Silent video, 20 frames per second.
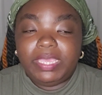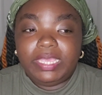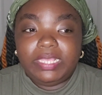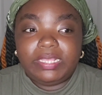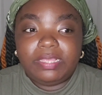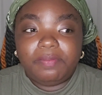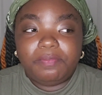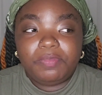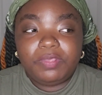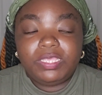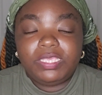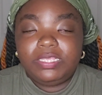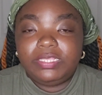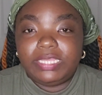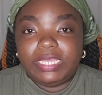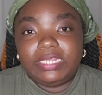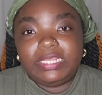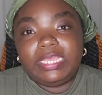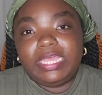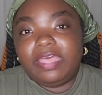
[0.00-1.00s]
And I'm really
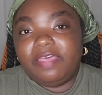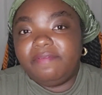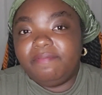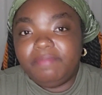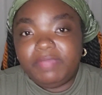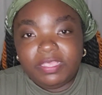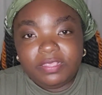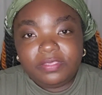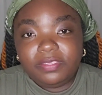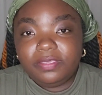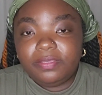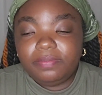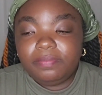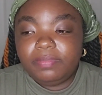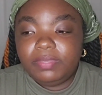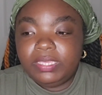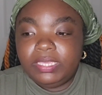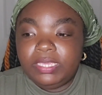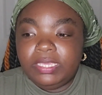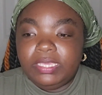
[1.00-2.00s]
glad that I have met
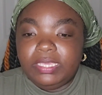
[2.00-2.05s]
them.